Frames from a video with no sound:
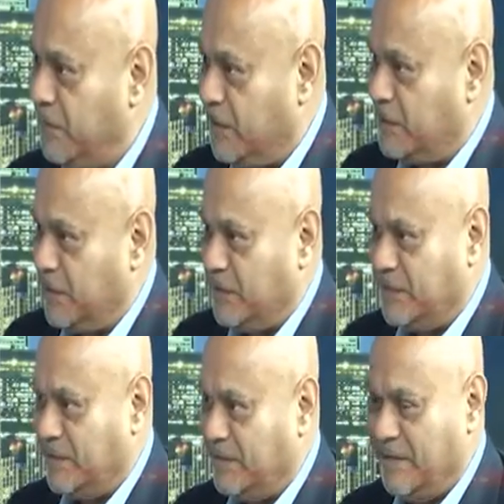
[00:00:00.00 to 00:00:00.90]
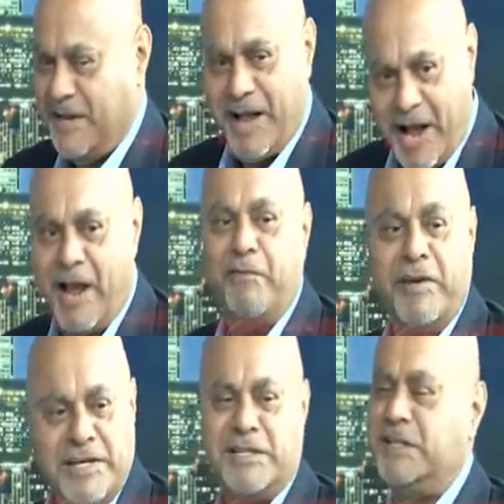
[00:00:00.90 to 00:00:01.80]
guest is. I have
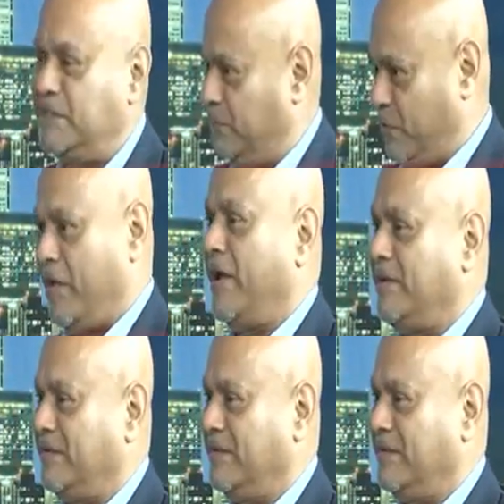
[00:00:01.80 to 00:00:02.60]
reasons for that,